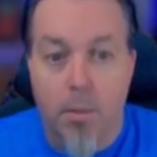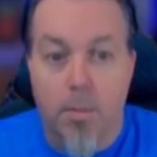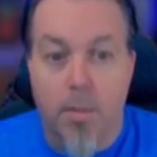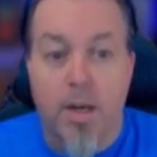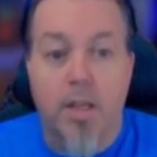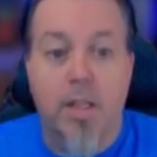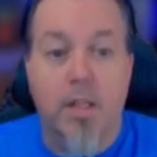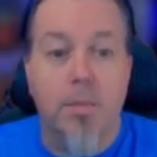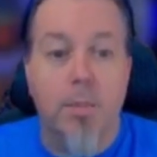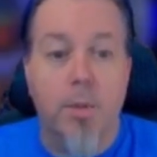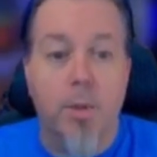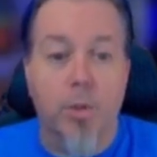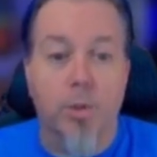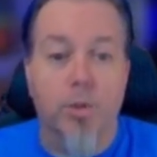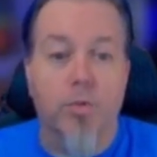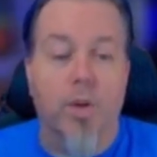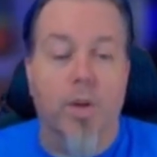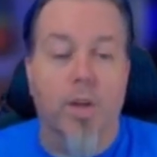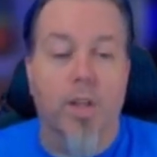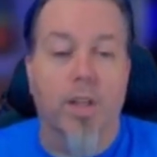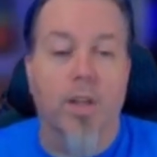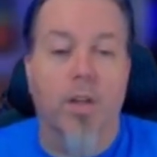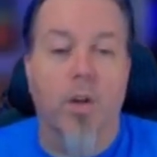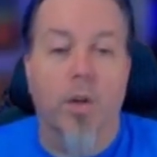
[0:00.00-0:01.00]
My computer's
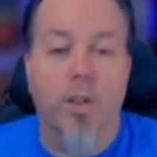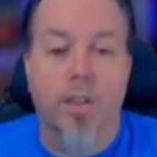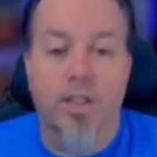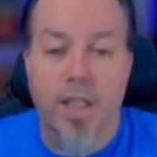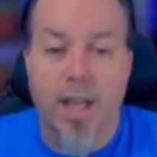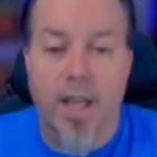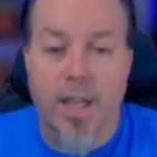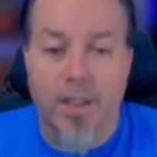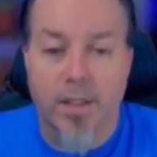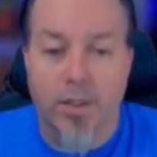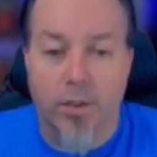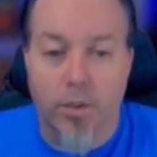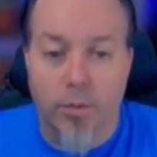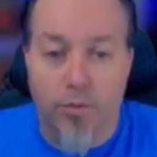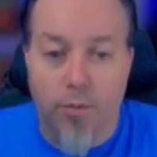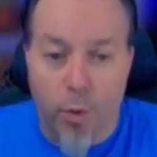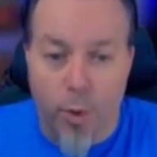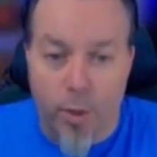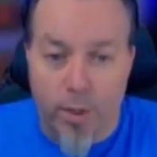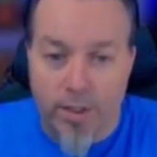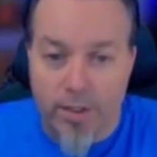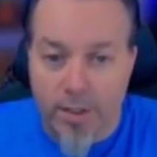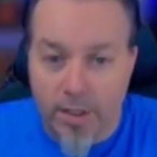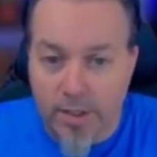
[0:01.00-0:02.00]
running an RTX
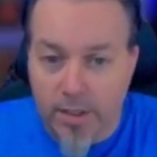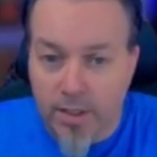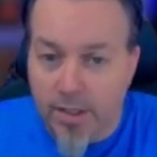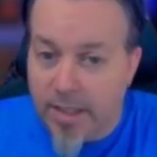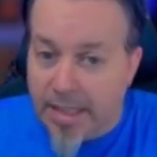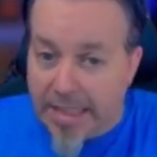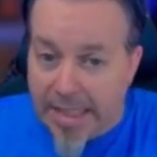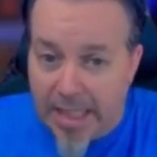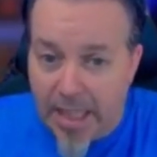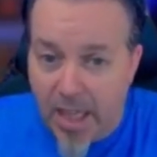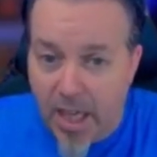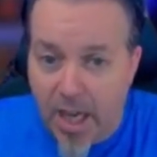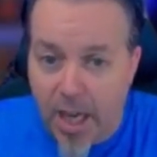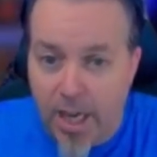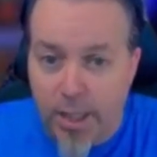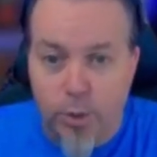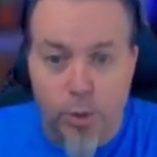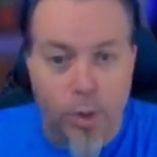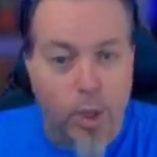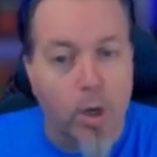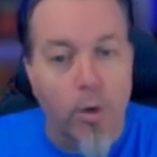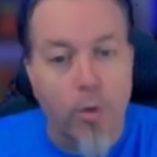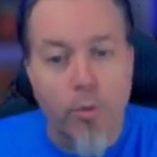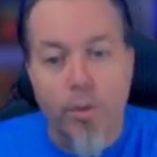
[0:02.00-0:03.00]
4060 Ti,
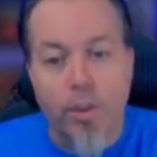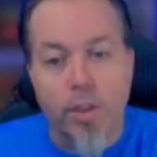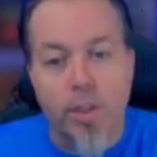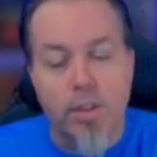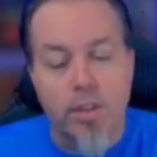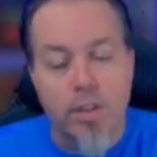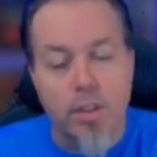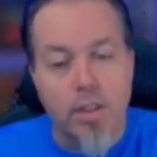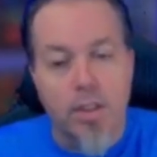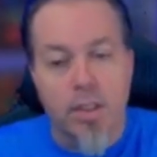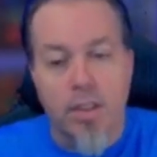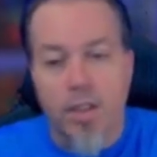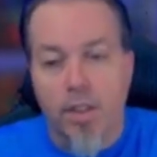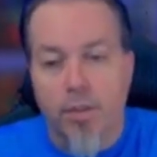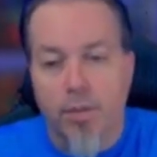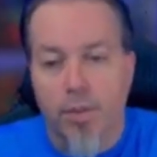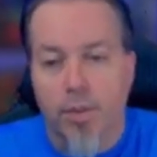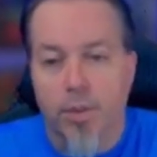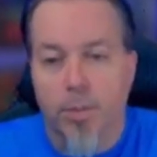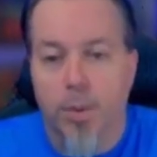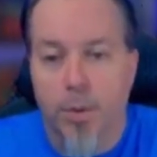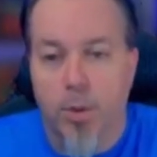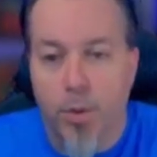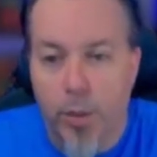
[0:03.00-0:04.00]
so I don't really see the
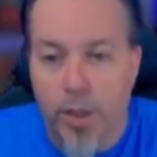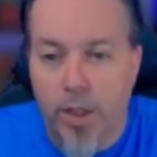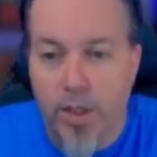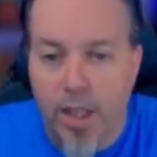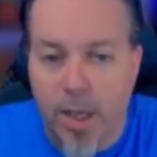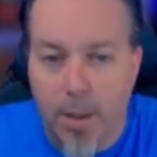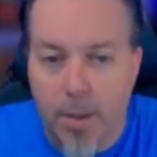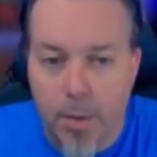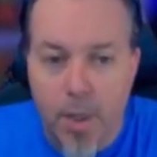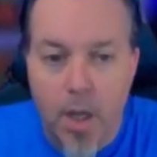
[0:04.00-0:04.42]
difference between them.